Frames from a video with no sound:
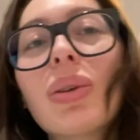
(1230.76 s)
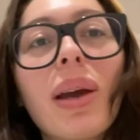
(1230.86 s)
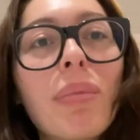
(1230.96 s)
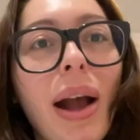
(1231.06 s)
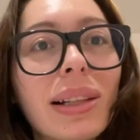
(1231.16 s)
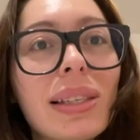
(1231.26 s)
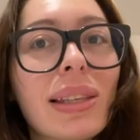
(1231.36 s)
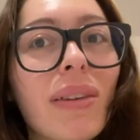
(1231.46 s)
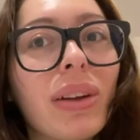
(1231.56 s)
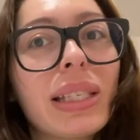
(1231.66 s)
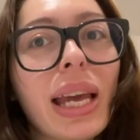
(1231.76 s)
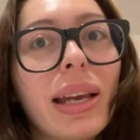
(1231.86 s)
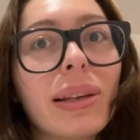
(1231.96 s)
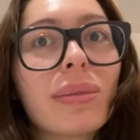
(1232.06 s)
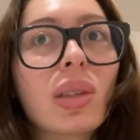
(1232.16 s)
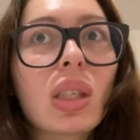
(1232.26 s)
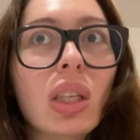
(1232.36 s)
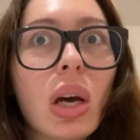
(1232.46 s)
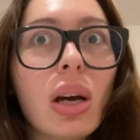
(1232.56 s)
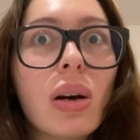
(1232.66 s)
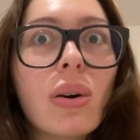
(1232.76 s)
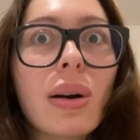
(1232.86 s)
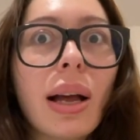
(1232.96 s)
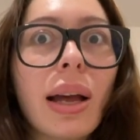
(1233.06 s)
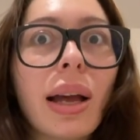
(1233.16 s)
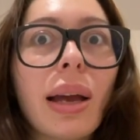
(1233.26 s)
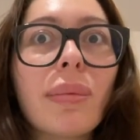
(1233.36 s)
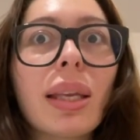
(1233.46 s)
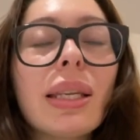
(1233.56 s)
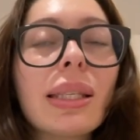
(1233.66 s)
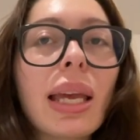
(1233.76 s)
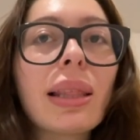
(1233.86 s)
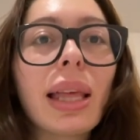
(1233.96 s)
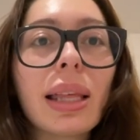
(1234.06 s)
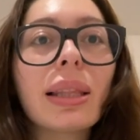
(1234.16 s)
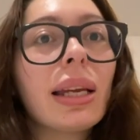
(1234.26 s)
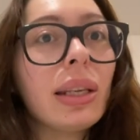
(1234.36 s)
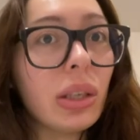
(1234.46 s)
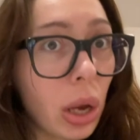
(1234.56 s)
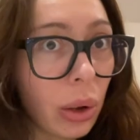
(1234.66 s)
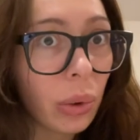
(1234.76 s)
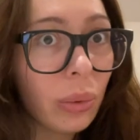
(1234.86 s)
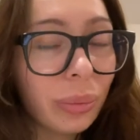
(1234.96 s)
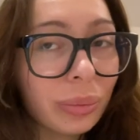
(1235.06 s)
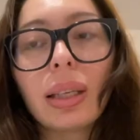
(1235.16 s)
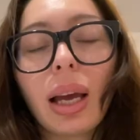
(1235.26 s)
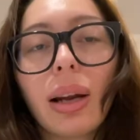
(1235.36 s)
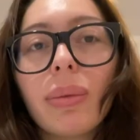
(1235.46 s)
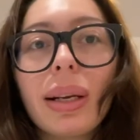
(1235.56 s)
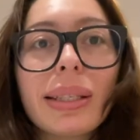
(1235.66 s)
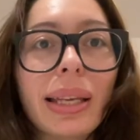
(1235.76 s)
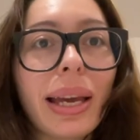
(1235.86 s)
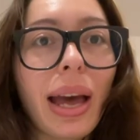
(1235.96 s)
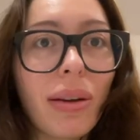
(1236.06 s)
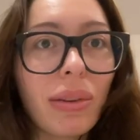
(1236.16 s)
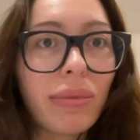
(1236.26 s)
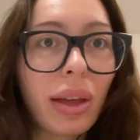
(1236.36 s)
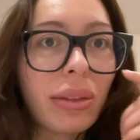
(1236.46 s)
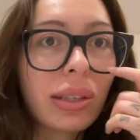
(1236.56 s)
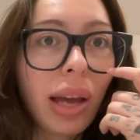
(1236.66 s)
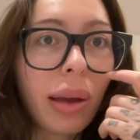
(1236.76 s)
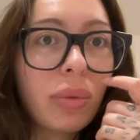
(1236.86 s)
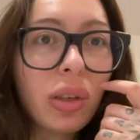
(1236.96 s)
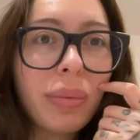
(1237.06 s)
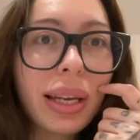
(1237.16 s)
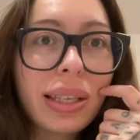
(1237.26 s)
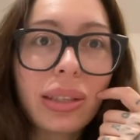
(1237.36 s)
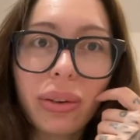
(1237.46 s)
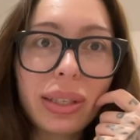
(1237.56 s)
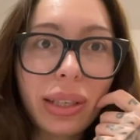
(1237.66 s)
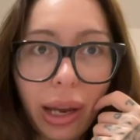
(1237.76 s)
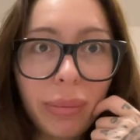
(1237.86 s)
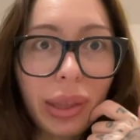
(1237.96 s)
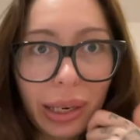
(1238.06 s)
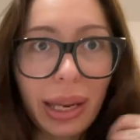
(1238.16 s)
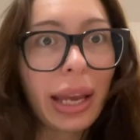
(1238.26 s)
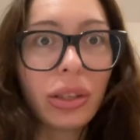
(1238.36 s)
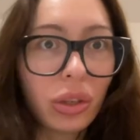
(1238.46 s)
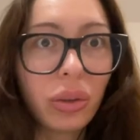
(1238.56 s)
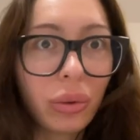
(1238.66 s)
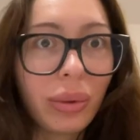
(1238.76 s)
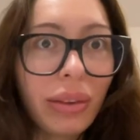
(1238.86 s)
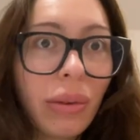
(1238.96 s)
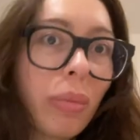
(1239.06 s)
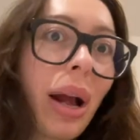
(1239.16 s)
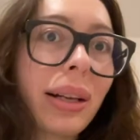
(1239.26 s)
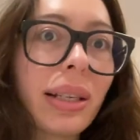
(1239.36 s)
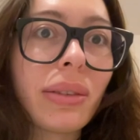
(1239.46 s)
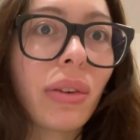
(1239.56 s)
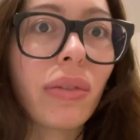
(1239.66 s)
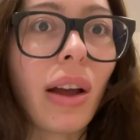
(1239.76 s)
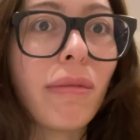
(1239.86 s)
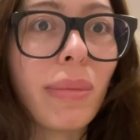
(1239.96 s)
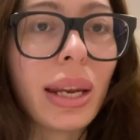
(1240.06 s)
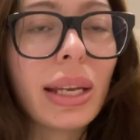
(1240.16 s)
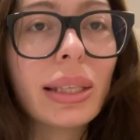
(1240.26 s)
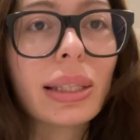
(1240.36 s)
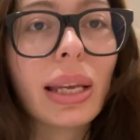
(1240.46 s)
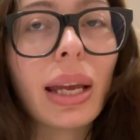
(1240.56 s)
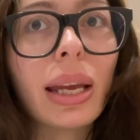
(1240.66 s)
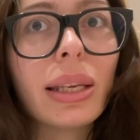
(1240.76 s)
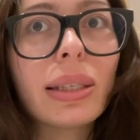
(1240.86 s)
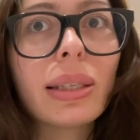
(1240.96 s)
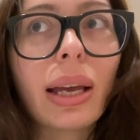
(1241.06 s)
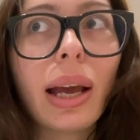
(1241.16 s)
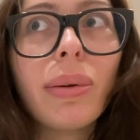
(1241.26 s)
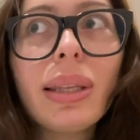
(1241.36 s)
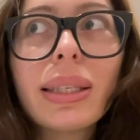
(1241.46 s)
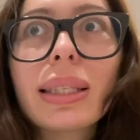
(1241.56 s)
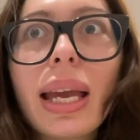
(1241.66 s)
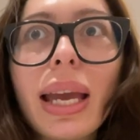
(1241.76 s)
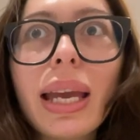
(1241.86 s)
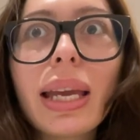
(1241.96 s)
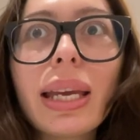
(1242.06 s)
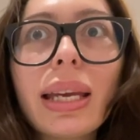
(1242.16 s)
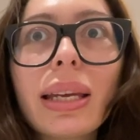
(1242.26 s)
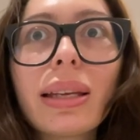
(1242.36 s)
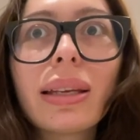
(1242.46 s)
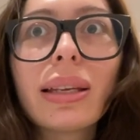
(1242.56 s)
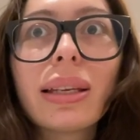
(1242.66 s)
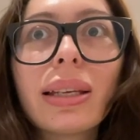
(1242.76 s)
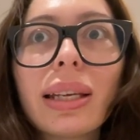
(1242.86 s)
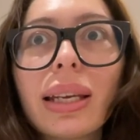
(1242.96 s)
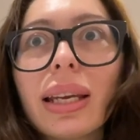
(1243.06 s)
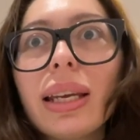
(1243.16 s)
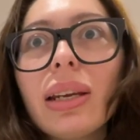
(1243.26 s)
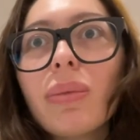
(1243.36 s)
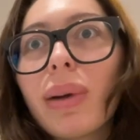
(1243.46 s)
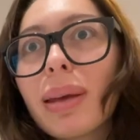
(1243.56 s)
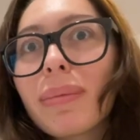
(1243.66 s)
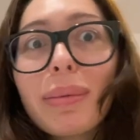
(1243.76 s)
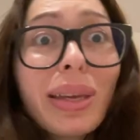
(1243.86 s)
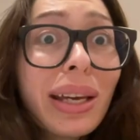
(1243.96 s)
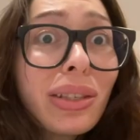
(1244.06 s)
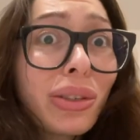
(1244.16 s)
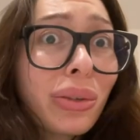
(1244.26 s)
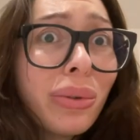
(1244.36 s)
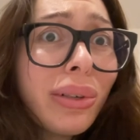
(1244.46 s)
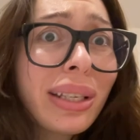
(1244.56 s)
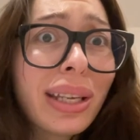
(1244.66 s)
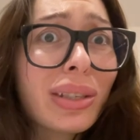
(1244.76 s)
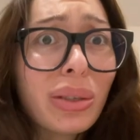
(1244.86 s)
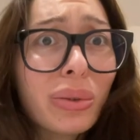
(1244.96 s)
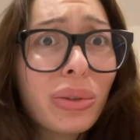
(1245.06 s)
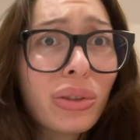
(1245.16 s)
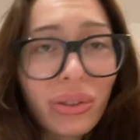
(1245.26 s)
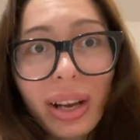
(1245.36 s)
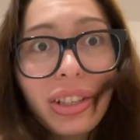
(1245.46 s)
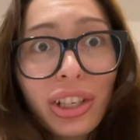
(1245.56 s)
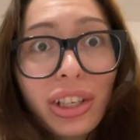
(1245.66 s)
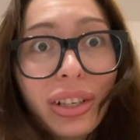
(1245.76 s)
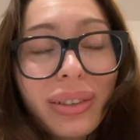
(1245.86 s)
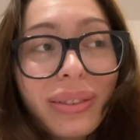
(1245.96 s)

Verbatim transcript: do I practice every day? So I'm gonna say lately, no. I don't wanna say I haven't found the time to because there is time in the day to even practice for five minutes. And I would say, in a way, maybe I do because I do stretch